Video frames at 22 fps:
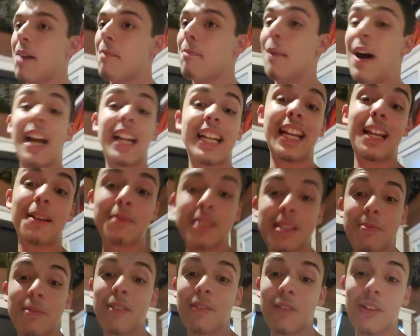My name
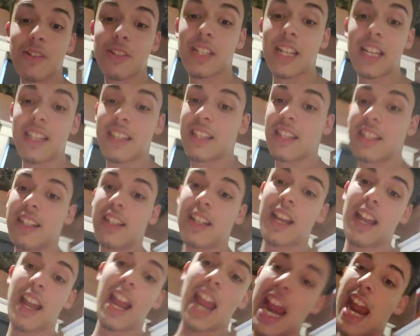has been
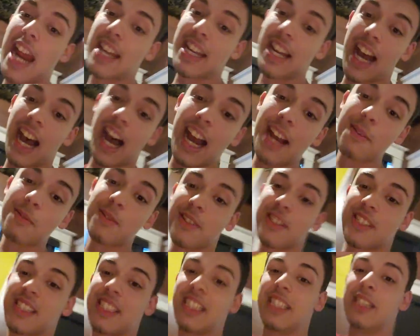Rosathan, and I will
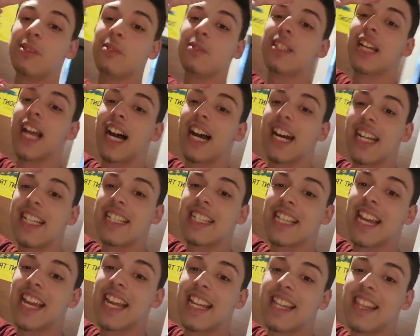see you
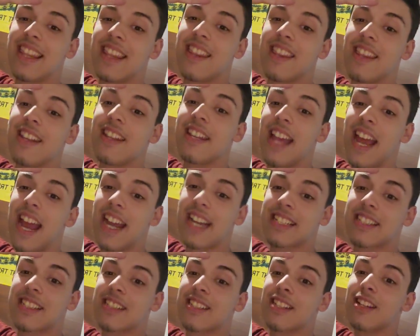guys in the
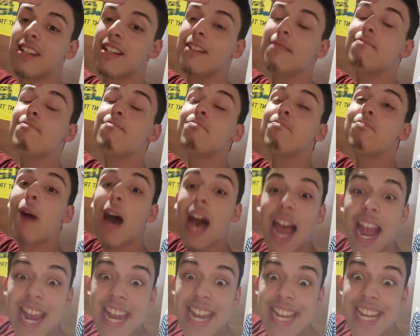next.
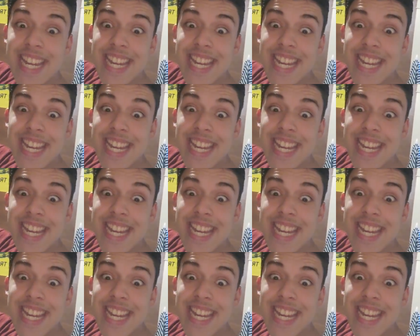Bye!